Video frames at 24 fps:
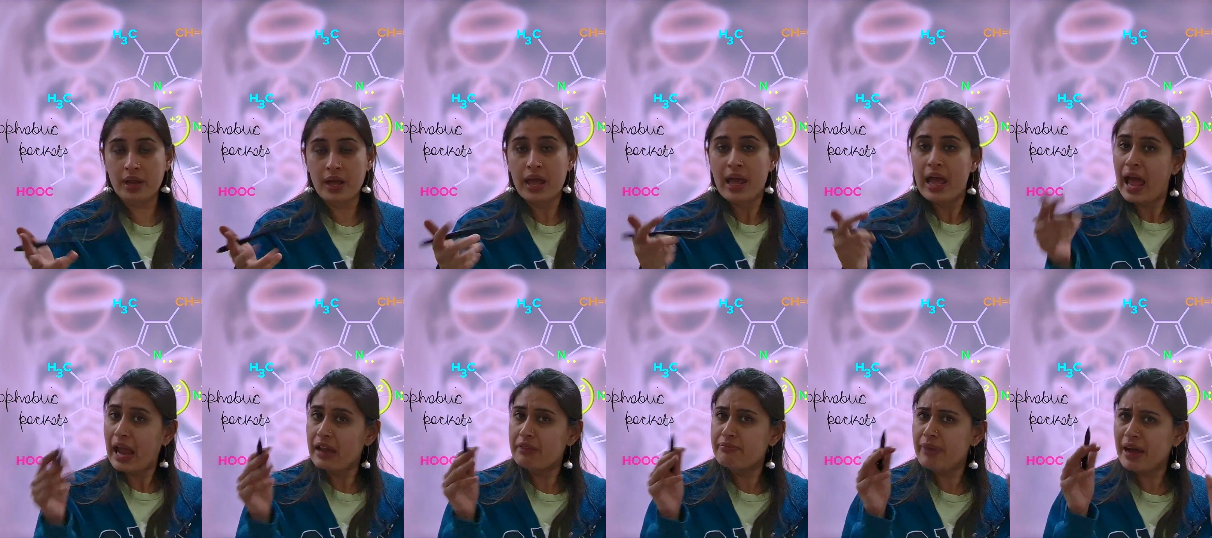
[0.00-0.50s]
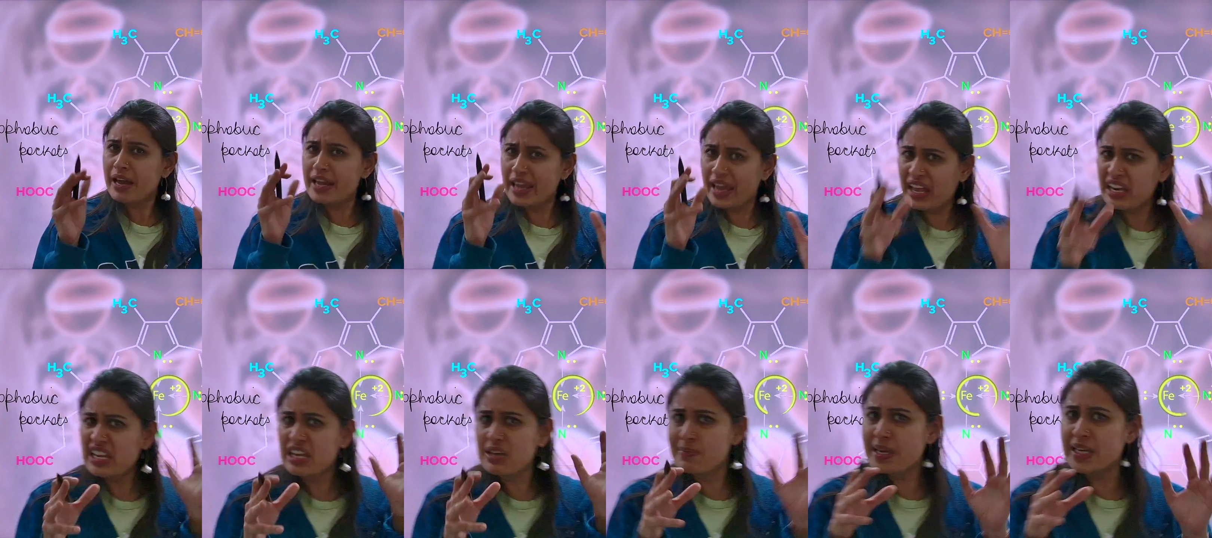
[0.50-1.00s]
And by
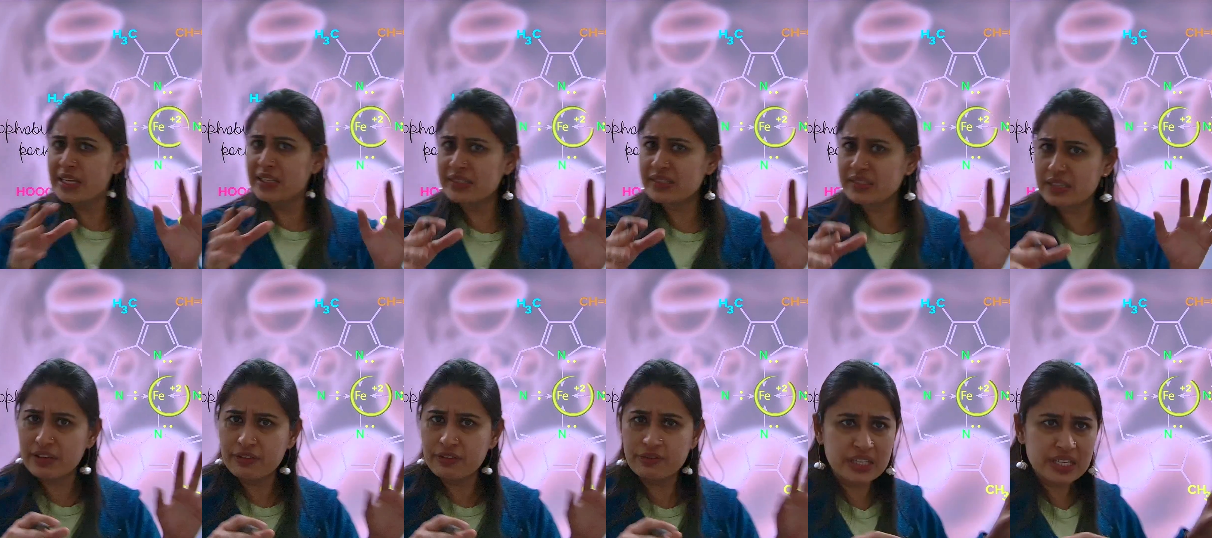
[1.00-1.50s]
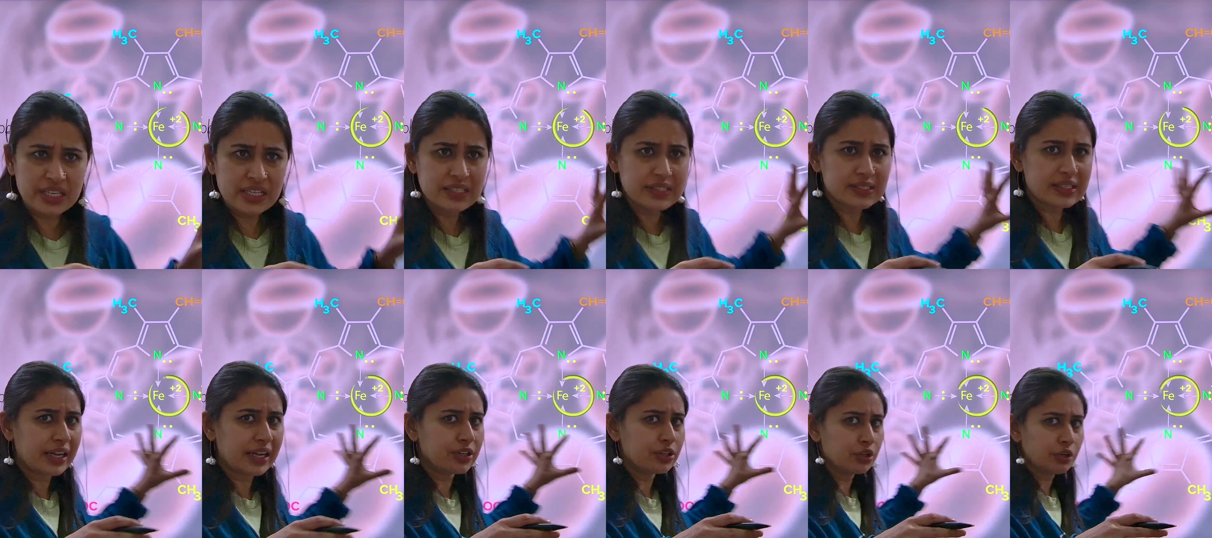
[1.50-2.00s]
any means, if these
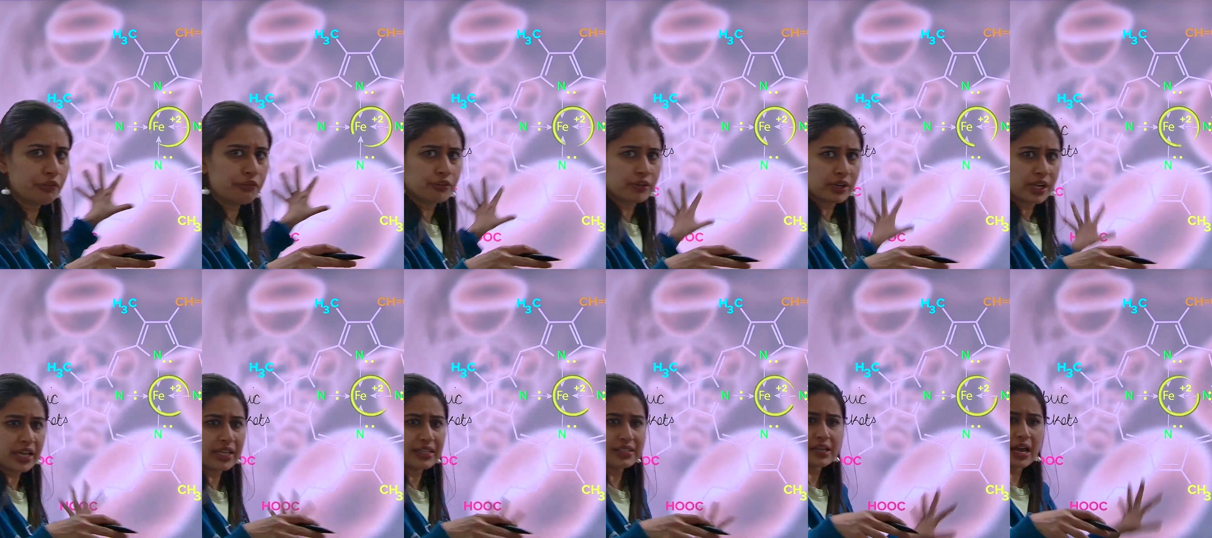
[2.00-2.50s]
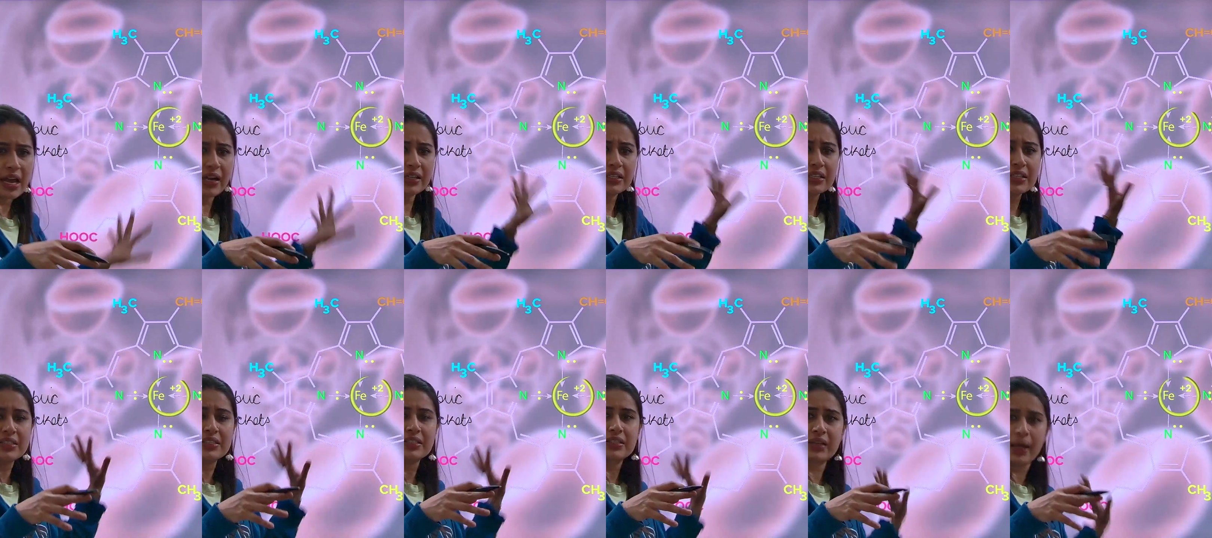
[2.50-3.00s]
kind of rings are
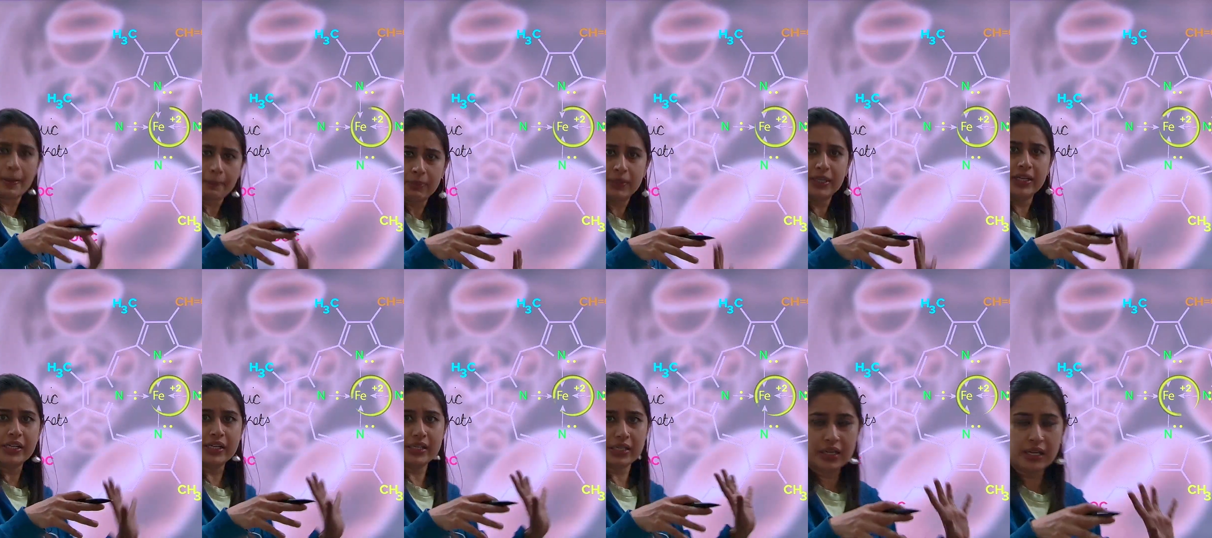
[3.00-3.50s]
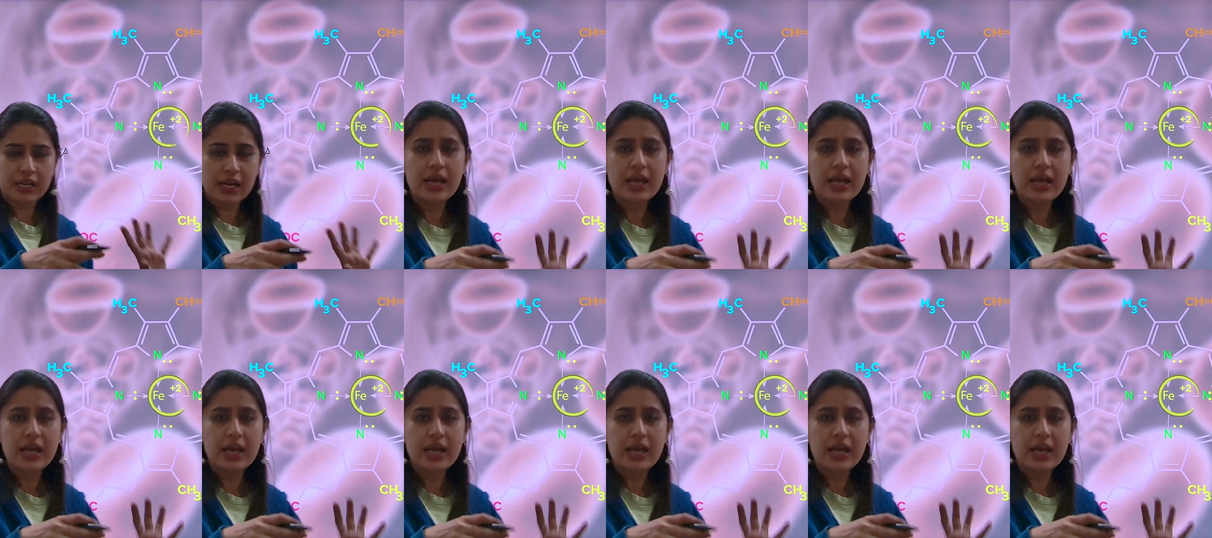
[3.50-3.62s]
disrupted,